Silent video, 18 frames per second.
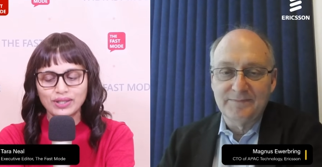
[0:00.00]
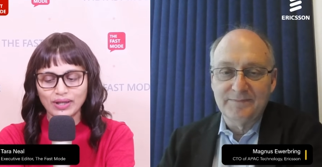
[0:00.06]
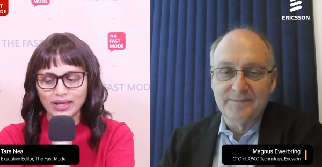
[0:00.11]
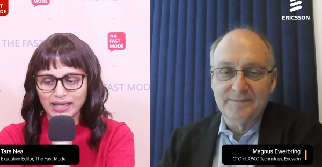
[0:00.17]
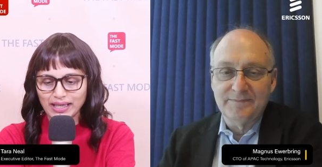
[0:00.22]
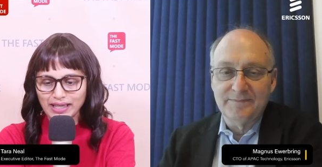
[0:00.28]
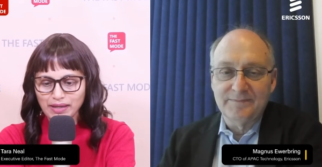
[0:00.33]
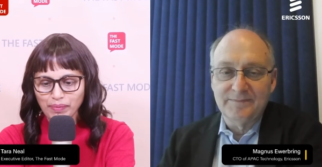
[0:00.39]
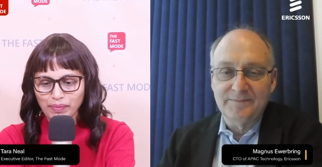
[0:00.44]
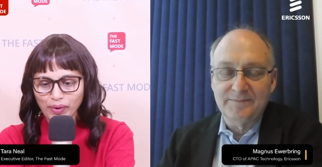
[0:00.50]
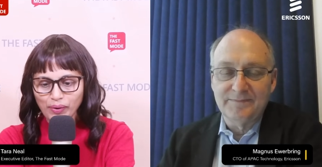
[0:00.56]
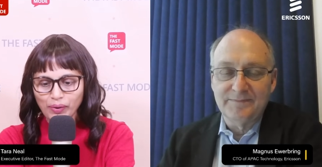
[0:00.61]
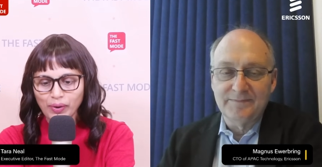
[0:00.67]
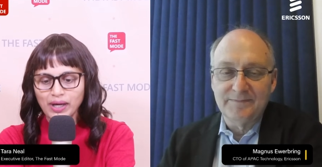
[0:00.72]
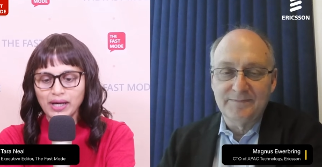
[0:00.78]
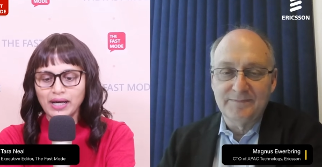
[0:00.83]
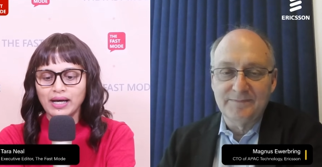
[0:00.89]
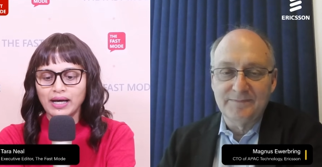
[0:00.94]
Speaker 1: to learn more,
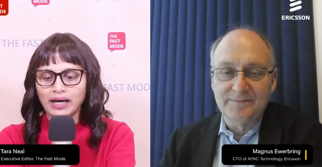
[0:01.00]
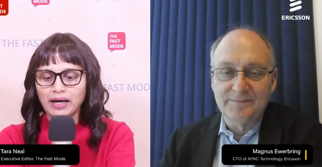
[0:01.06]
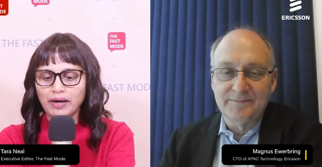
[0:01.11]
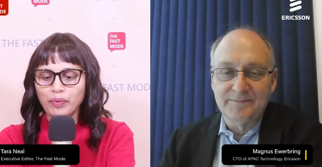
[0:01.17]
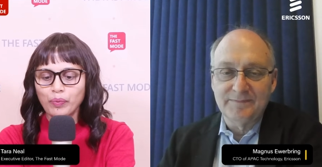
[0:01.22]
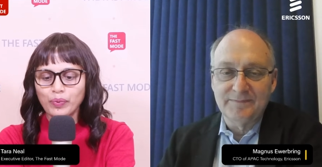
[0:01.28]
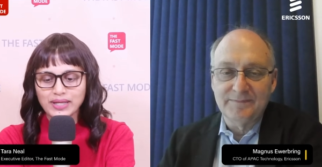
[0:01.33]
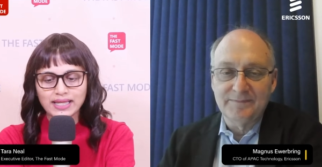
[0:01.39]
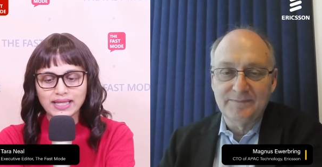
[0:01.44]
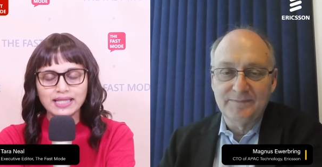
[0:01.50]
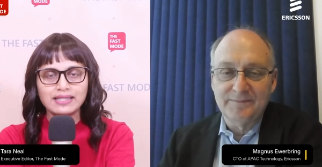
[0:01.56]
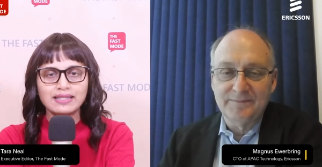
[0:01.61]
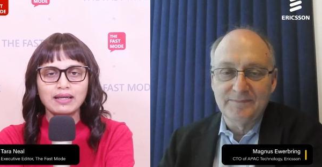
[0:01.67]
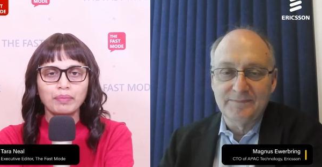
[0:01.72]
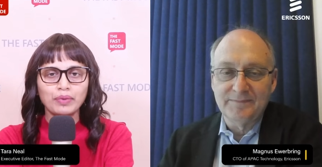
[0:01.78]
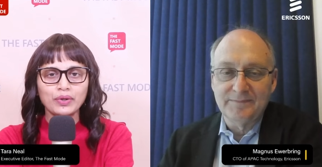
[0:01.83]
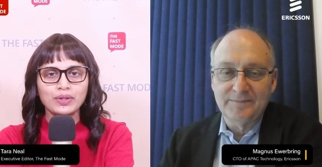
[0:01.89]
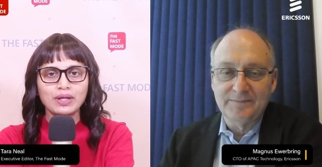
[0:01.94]
uh, visit
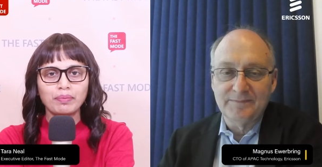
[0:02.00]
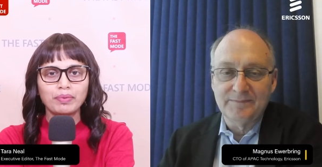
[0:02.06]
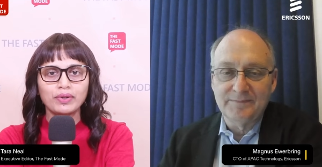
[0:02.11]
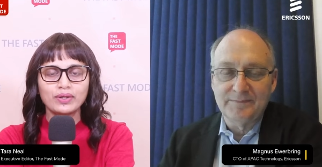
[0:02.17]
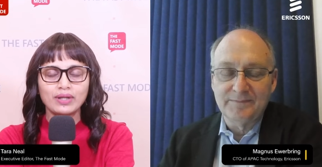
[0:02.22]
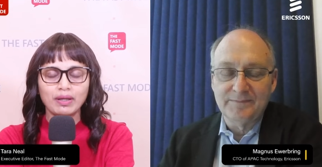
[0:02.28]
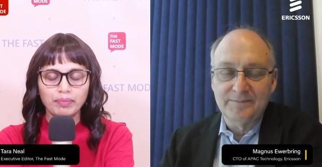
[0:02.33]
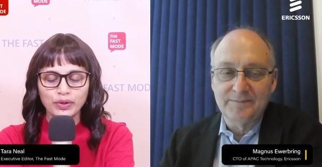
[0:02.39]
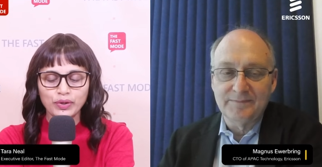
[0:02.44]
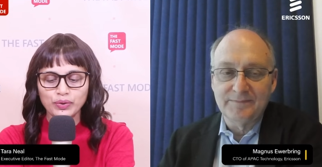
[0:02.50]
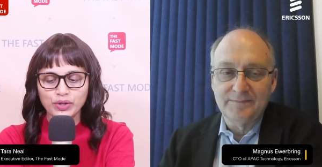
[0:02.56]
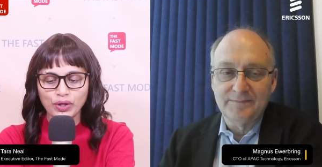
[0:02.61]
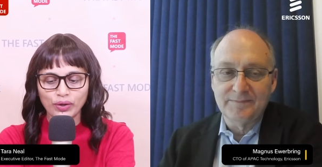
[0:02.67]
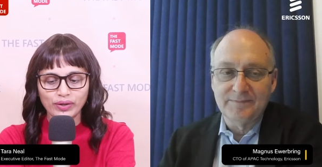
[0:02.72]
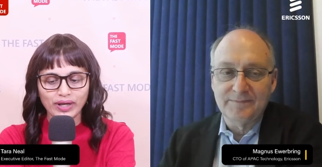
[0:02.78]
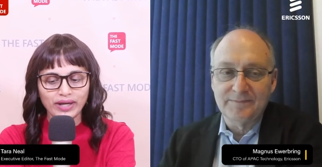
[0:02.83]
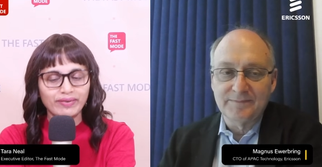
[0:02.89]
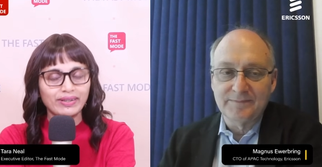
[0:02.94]

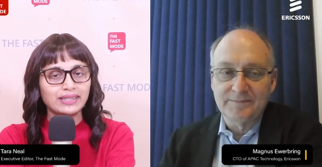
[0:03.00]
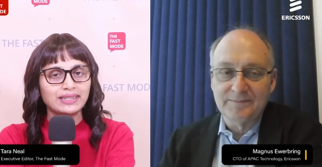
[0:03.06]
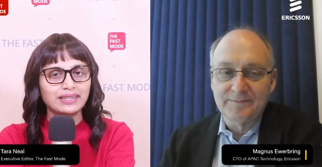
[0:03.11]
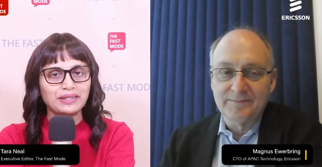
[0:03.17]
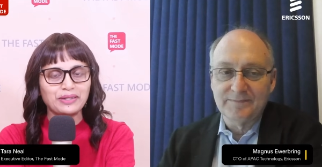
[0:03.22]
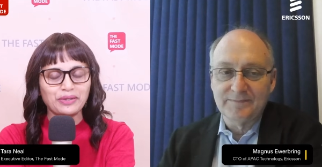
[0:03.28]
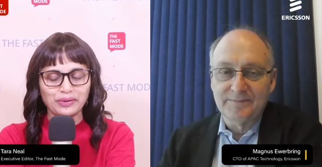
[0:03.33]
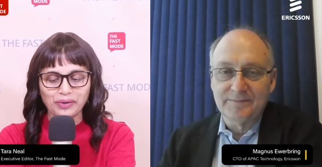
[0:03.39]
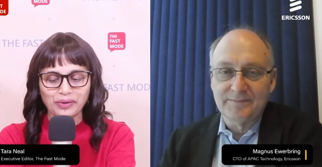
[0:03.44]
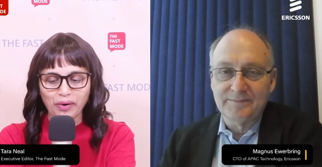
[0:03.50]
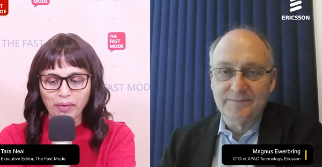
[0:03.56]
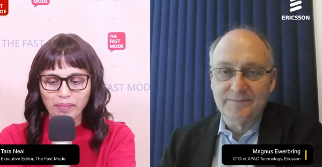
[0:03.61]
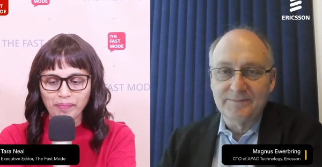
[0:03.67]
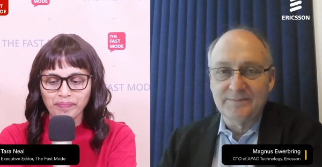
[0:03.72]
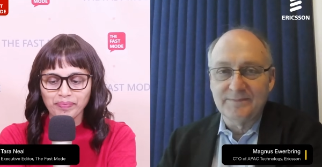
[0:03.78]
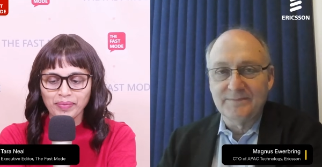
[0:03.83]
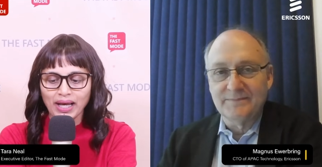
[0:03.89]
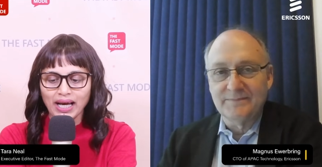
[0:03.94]
www.ericsson.com
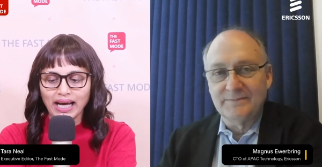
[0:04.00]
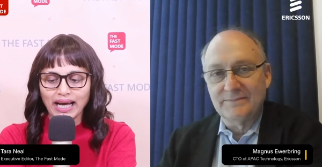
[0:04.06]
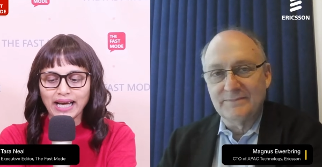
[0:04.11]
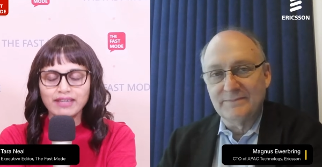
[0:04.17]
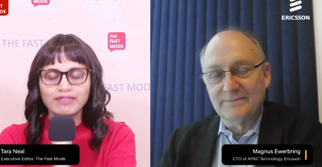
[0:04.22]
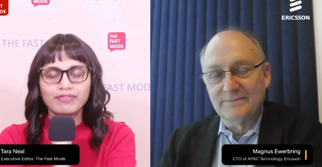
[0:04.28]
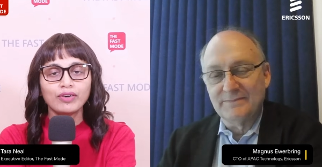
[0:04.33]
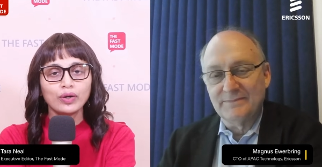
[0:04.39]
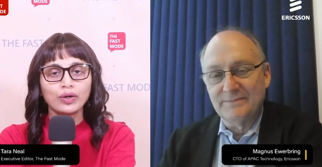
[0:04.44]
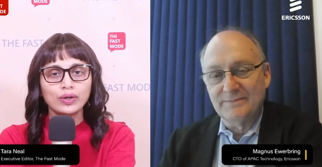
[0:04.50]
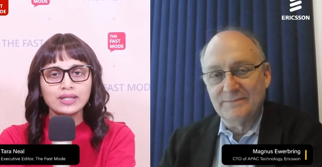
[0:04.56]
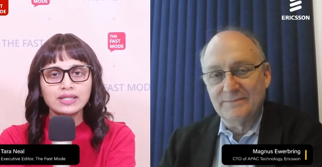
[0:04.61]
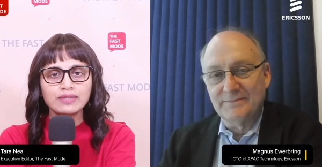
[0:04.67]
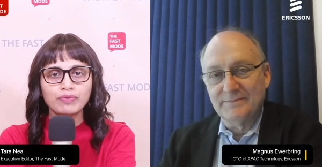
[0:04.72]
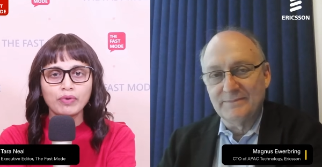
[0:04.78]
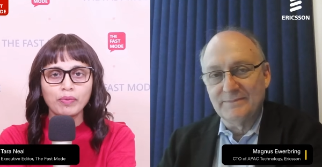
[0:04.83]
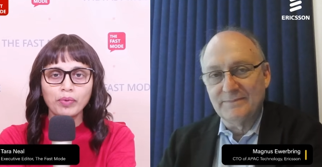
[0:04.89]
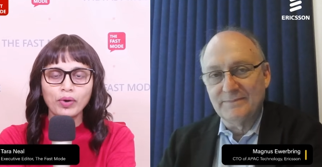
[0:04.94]
and follow
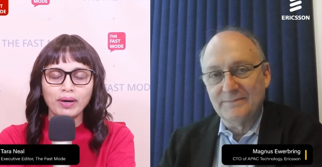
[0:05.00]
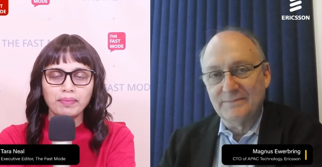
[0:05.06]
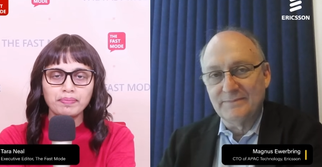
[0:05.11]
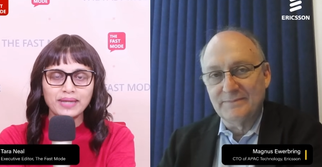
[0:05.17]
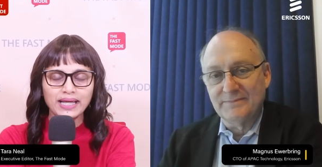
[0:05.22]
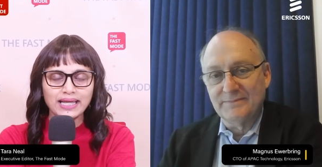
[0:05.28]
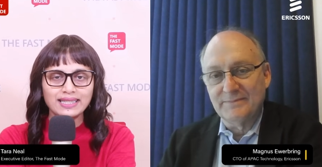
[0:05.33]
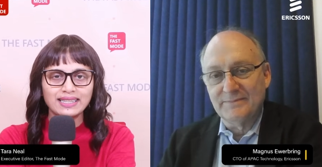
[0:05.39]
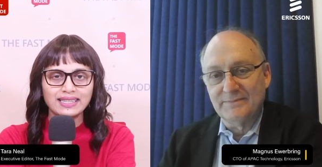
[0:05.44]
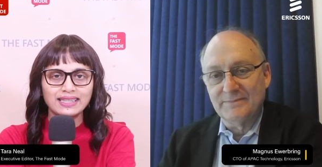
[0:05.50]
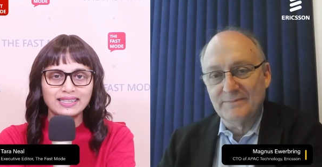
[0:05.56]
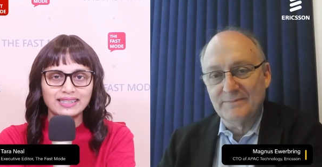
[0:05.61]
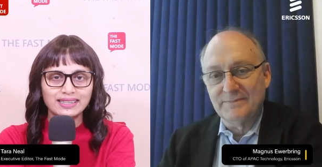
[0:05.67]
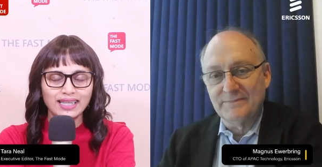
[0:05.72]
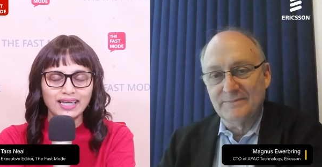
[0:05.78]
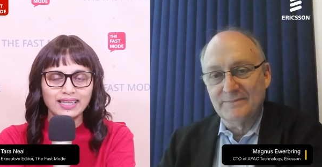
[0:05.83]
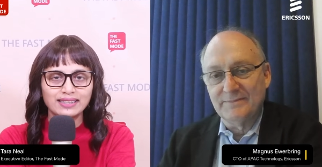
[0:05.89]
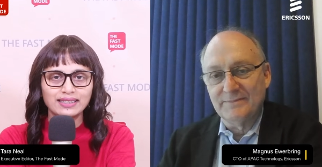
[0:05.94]
us for more updates and
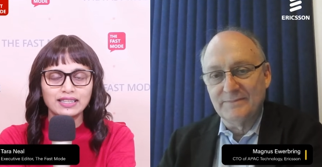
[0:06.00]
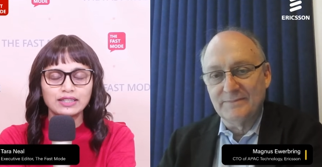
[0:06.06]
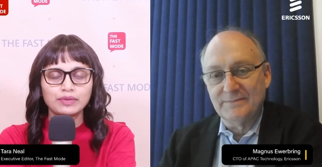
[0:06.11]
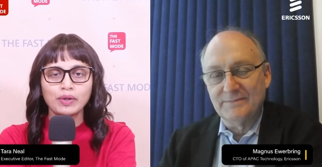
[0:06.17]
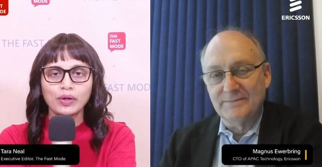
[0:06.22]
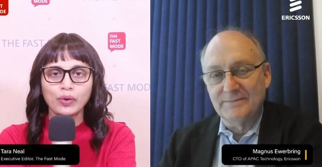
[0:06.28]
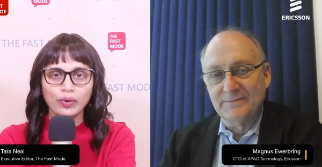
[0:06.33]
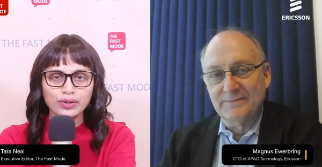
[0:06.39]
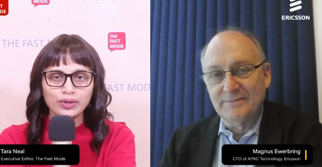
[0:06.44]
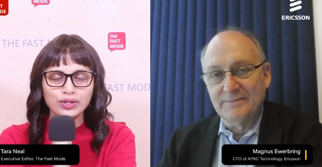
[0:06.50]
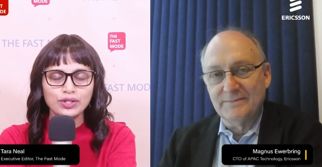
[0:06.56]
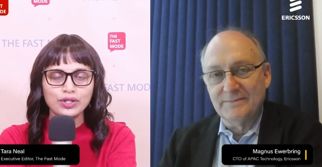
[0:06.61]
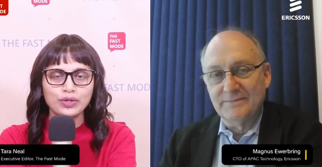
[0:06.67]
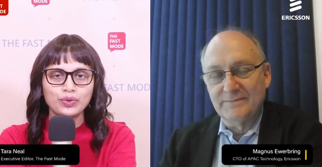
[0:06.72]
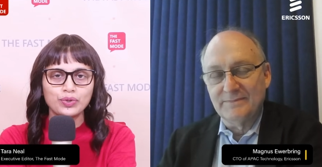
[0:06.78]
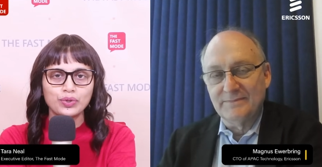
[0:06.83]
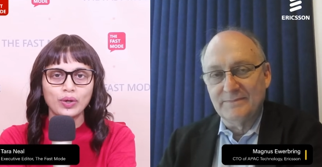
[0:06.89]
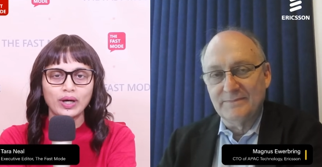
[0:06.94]
insights as we
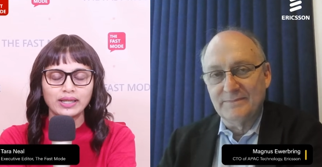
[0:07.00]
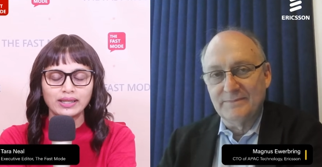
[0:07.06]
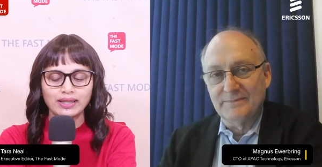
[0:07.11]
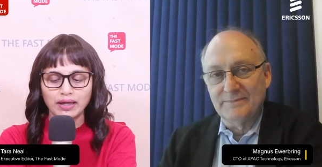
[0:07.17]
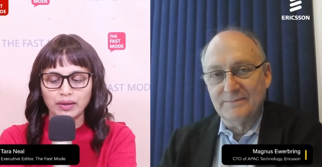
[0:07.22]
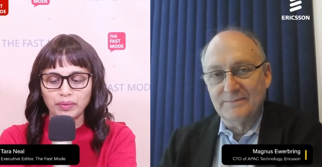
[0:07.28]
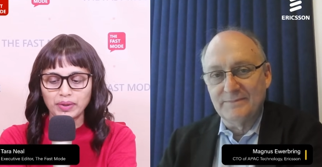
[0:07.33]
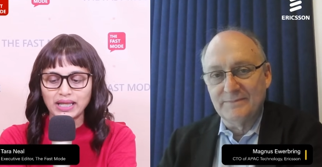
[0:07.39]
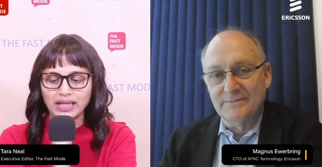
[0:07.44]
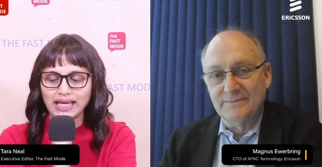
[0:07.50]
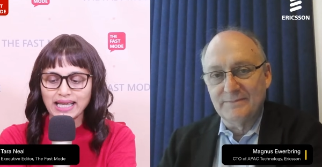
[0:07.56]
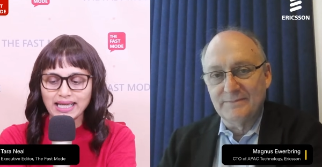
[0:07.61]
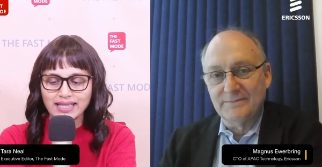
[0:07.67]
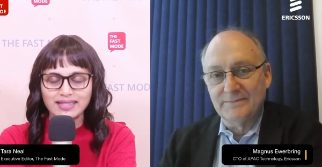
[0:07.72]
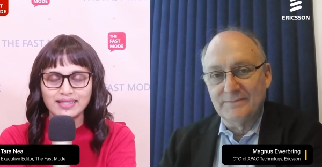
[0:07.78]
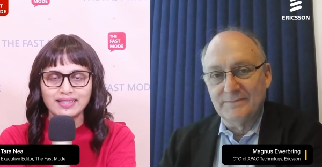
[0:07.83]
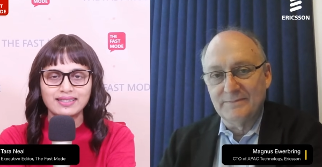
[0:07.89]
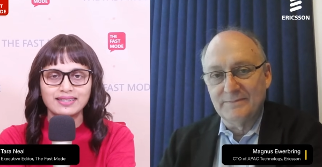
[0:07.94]
continue to uncover the
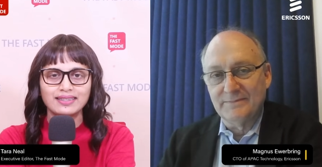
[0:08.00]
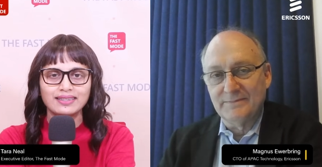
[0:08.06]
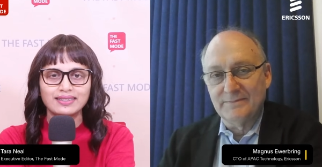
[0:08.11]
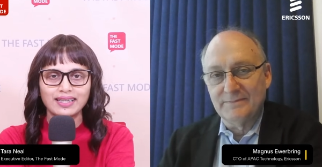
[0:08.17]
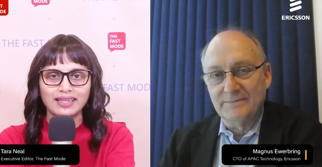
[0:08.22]
latest in